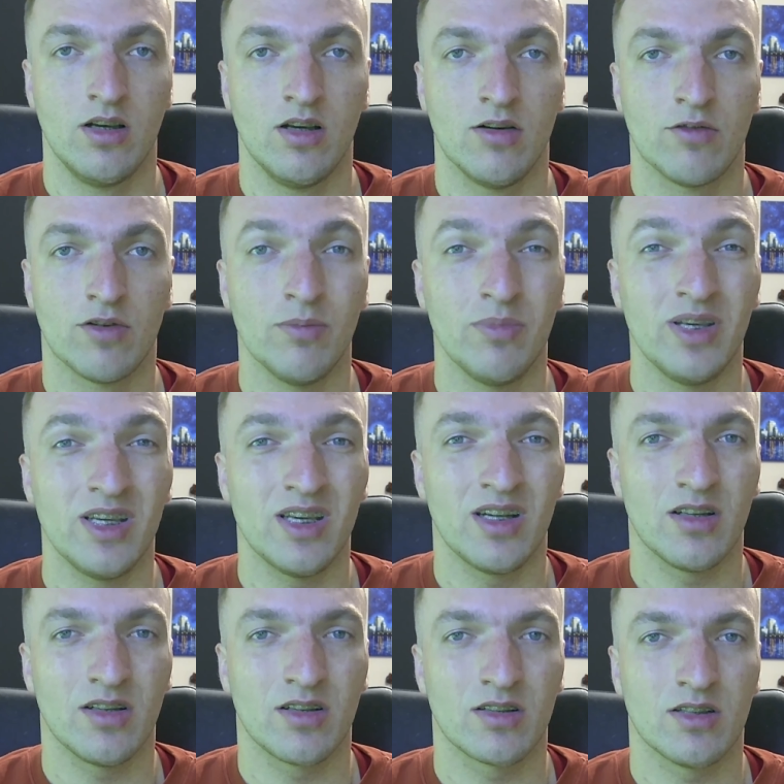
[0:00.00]
From Beacon, it
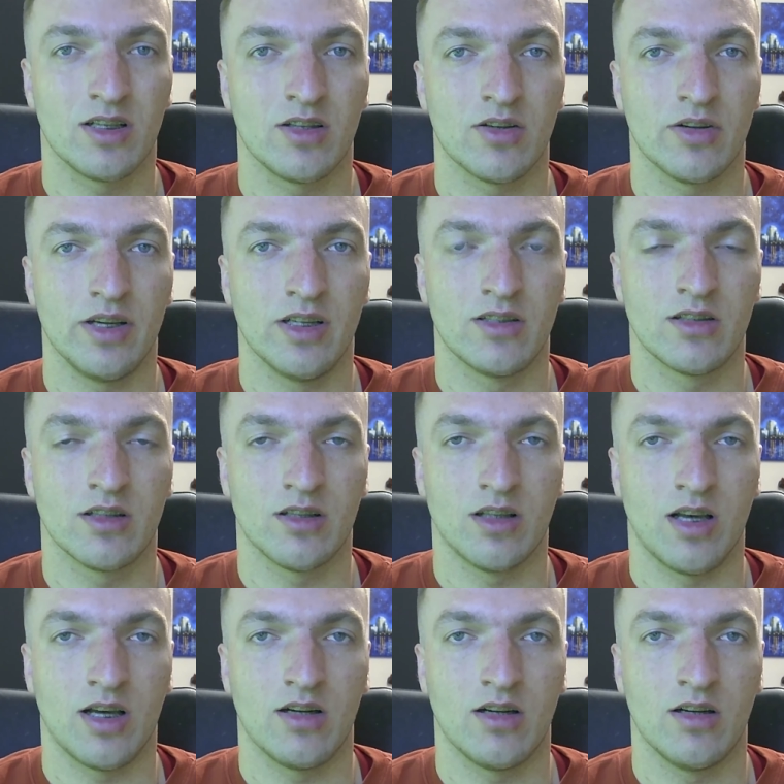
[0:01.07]
looks like there is a
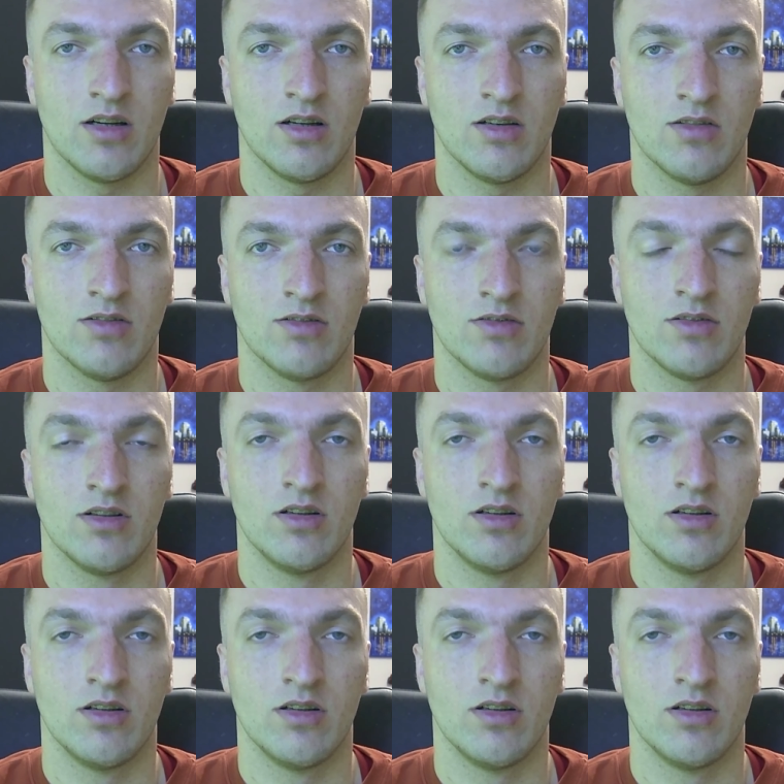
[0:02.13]
lot of